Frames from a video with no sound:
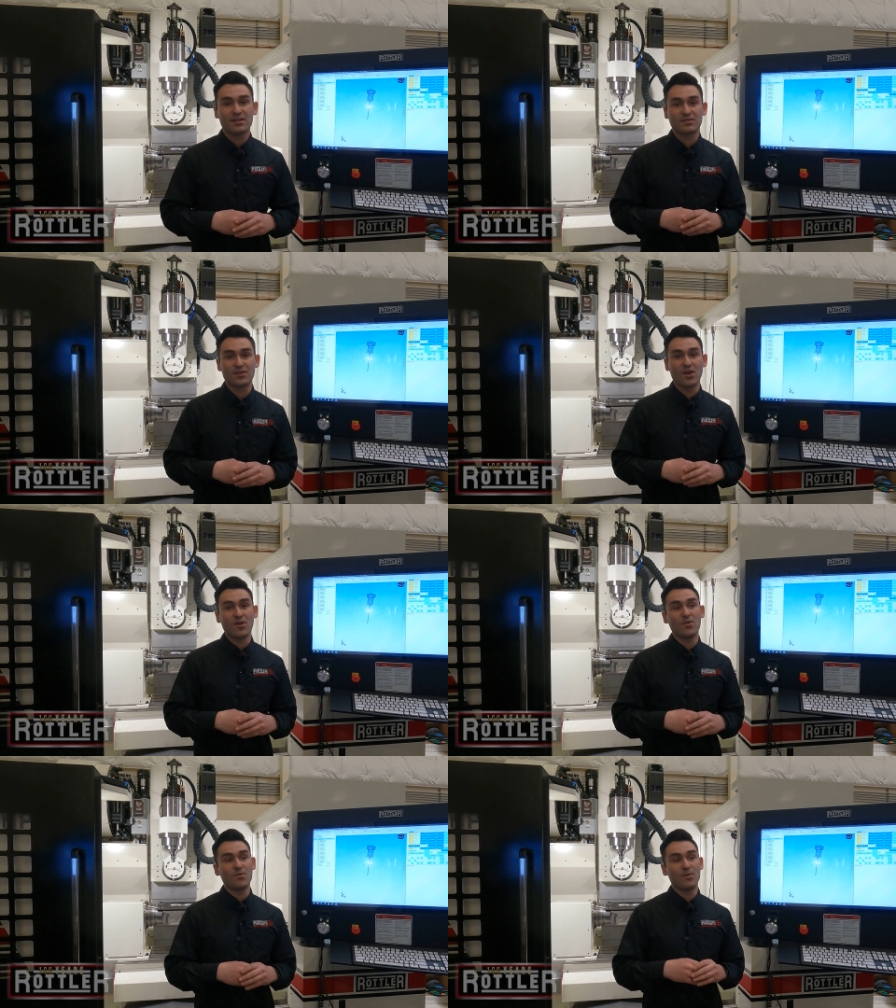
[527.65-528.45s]

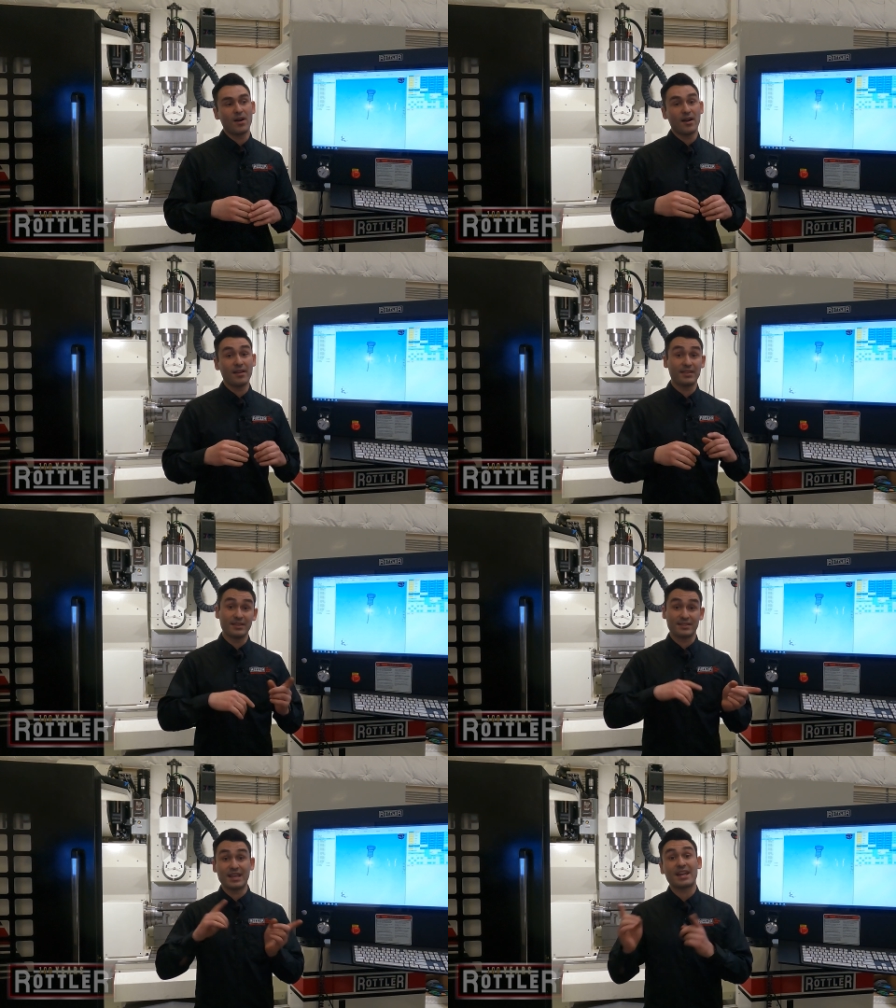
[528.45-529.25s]
So uh, in
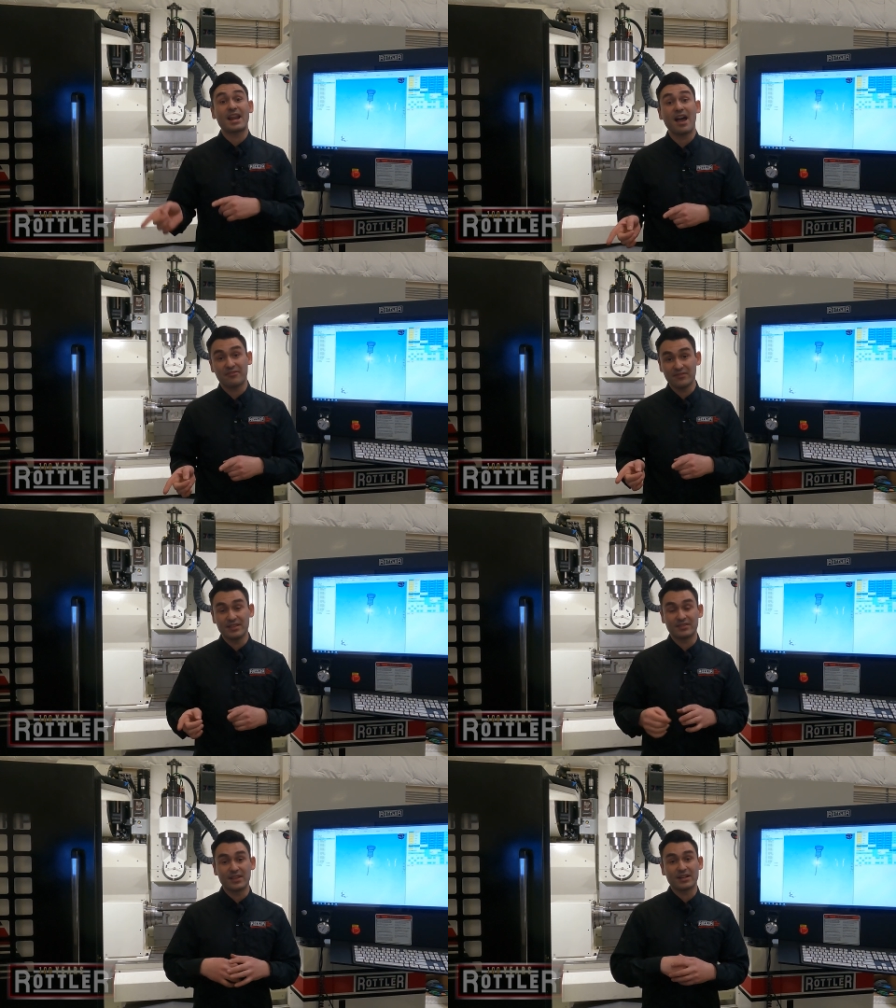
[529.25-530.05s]
the second half of
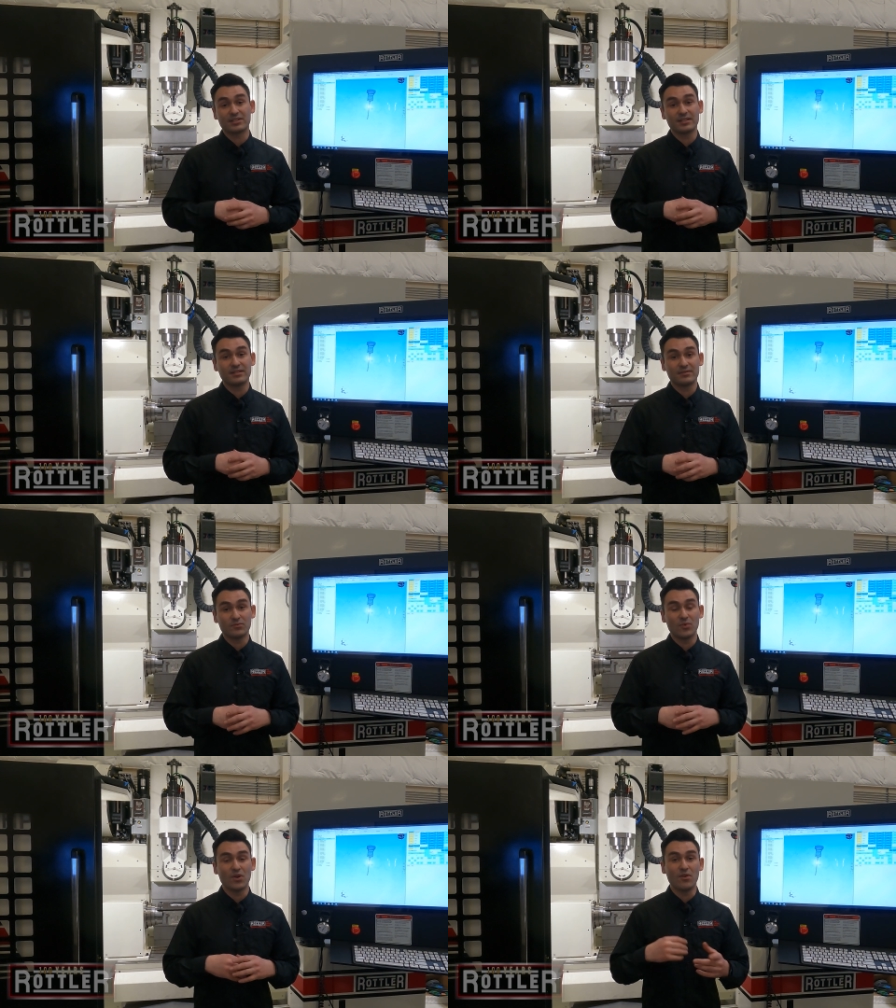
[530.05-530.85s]
this section,
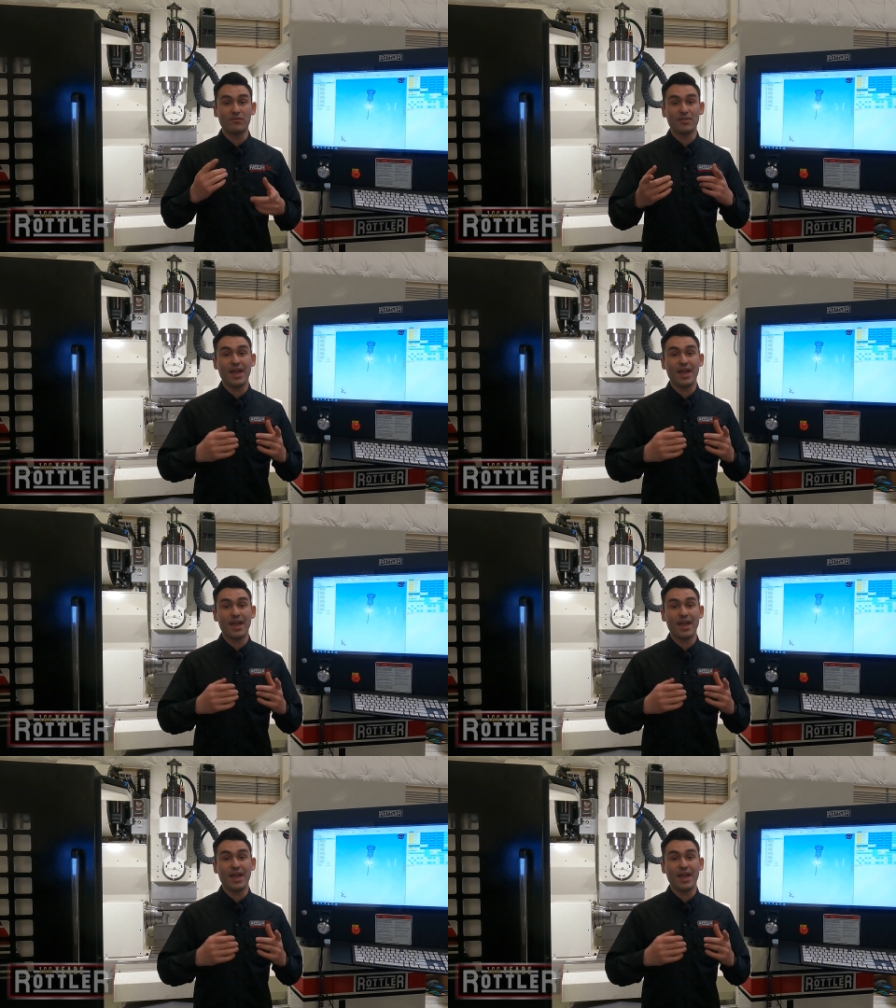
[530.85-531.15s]
we'll go over